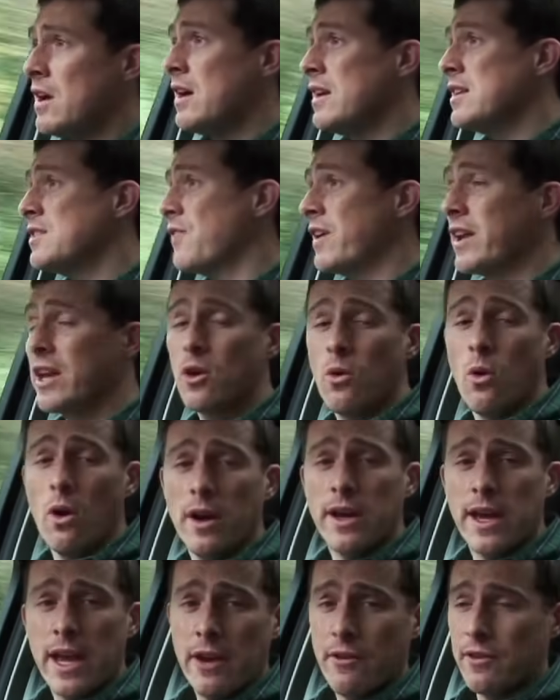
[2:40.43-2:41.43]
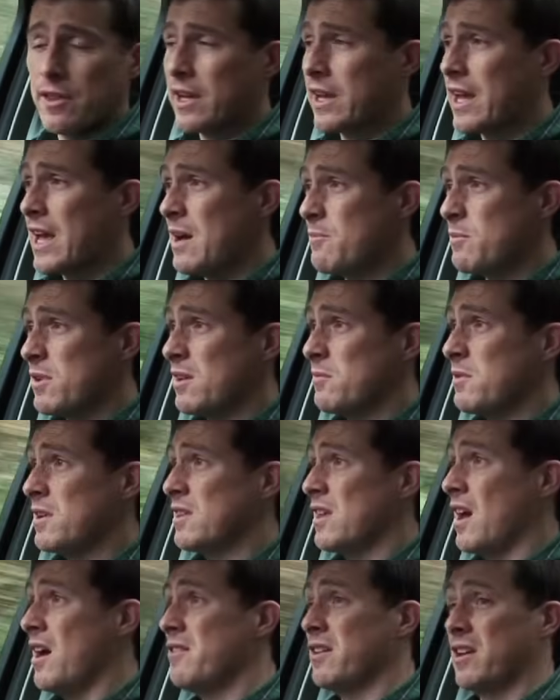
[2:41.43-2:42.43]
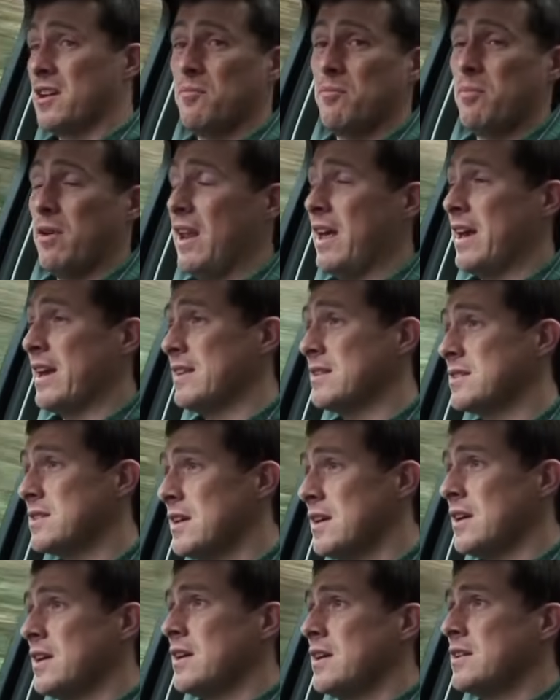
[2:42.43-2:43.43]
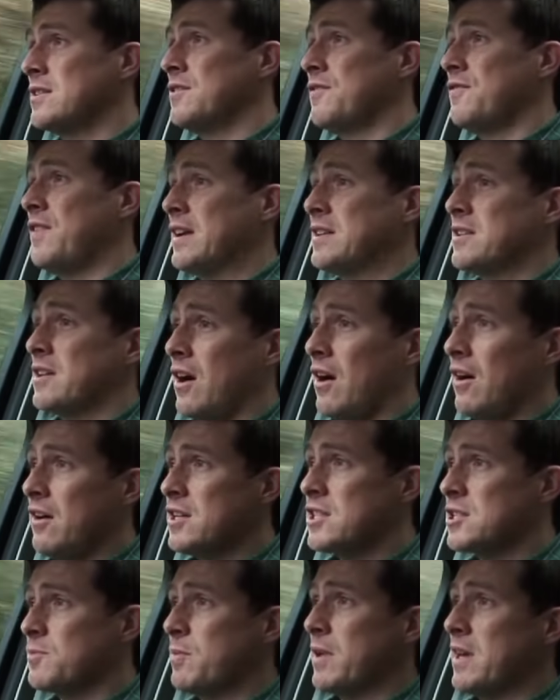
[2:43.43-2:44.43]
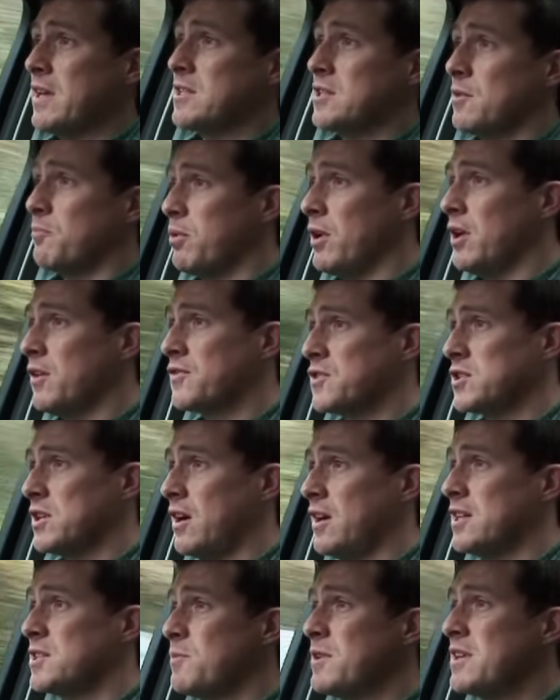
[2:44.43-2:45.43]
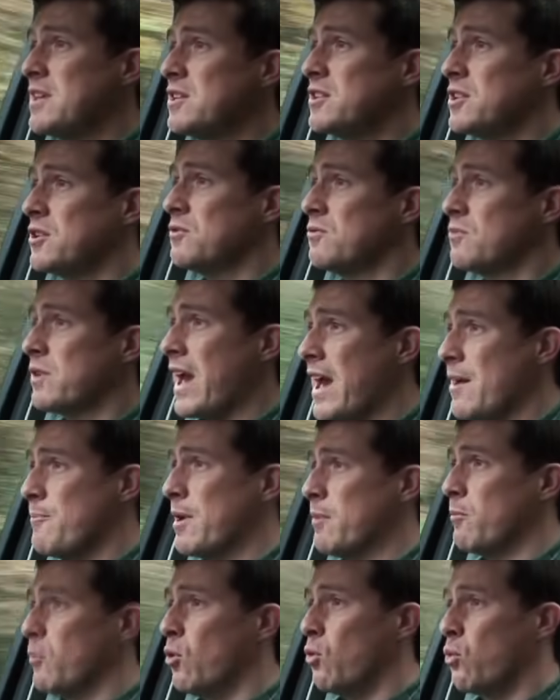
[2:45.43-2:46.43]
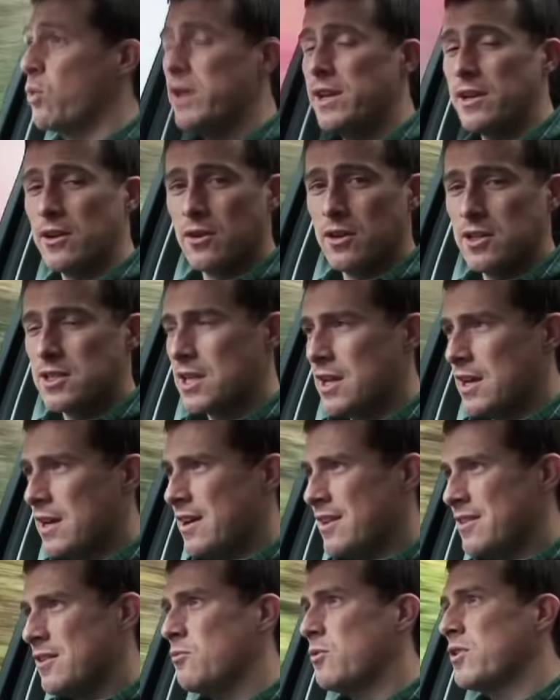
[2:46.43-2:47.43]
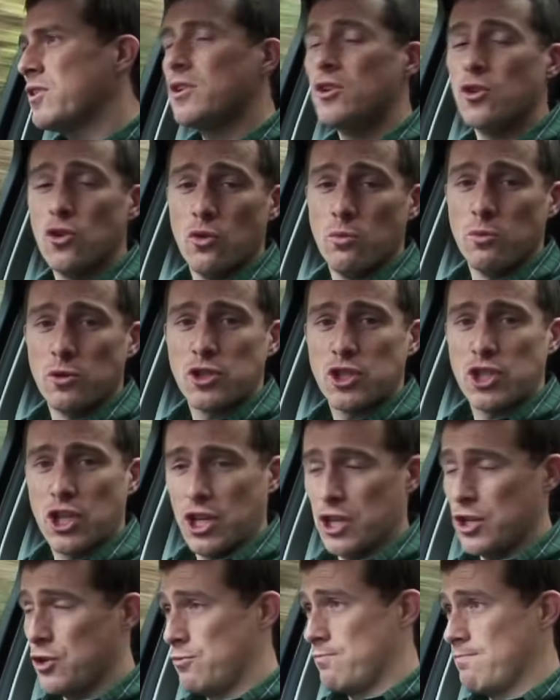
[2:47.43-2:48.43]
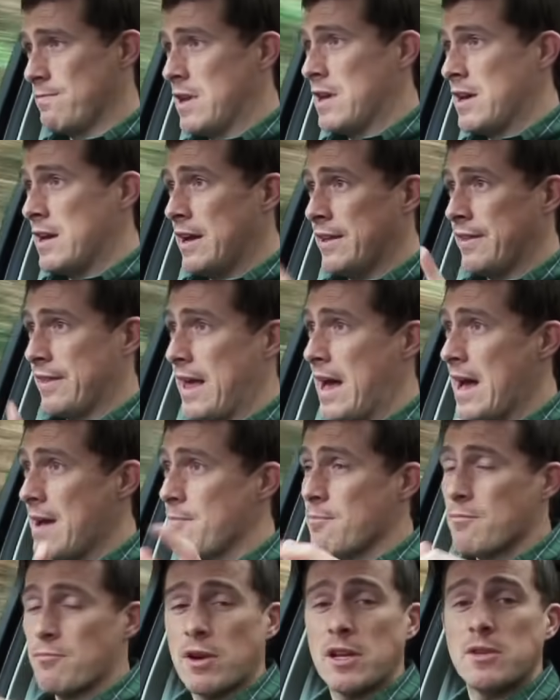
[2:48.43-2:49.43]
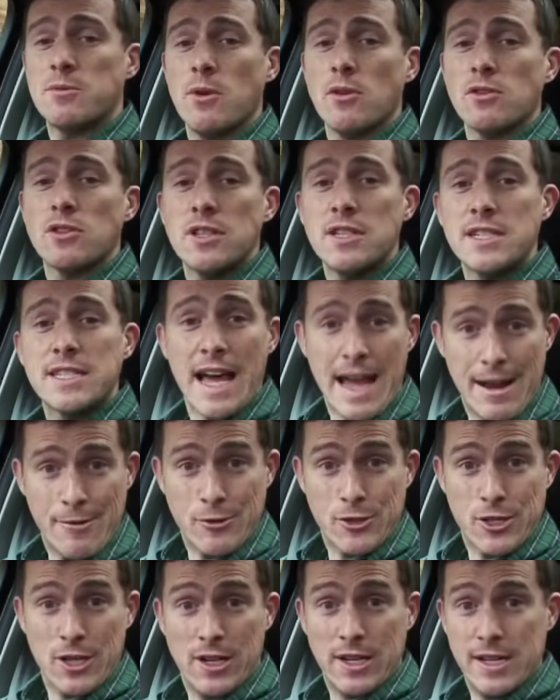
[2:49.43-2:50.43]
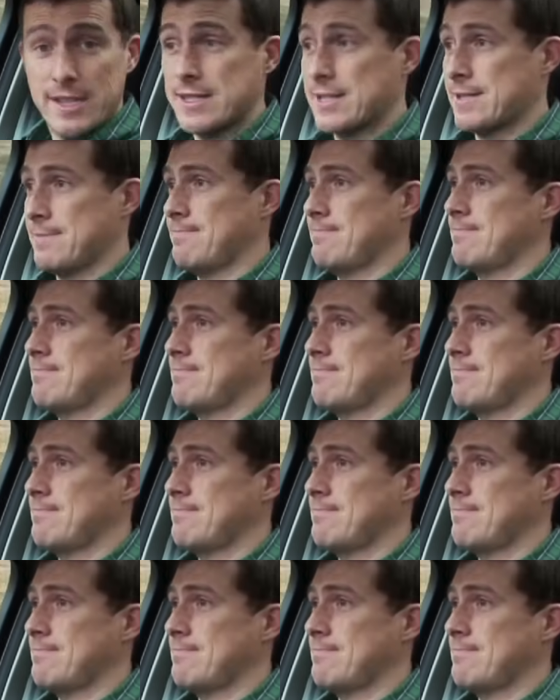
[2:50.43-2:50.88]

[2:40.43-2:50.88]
It's very quiet here in the cabin. I mean, the only complaint is the fact at higher speeds, the bluff sides mean you do get a bit more wind noise than with a normal saloon. And that brings me on to the downsides.